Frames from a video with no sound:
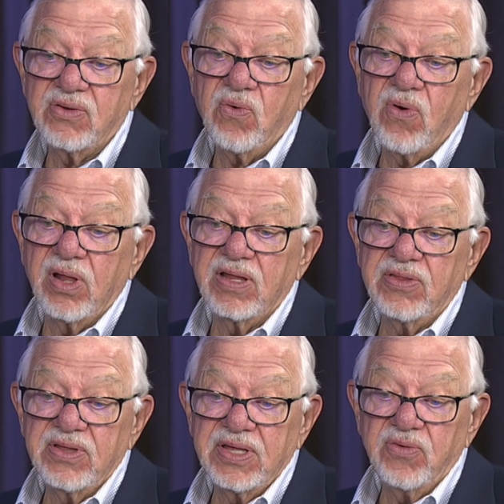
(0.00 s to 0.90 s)
all of
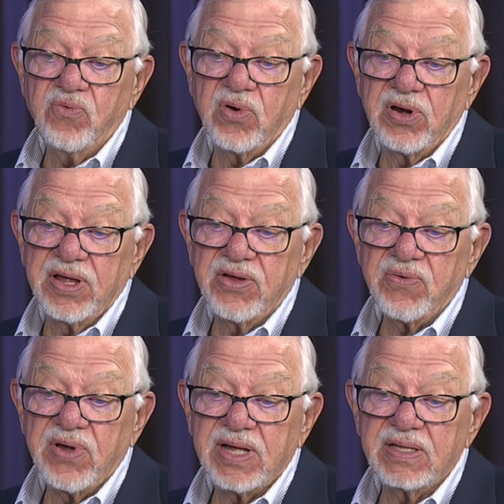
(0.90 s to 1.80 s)
the wording
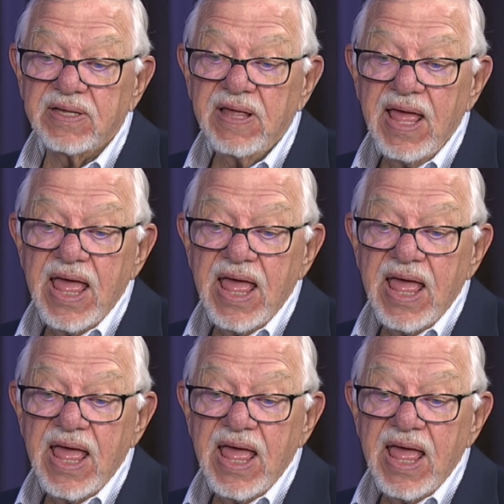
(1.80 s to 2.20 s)
correctly.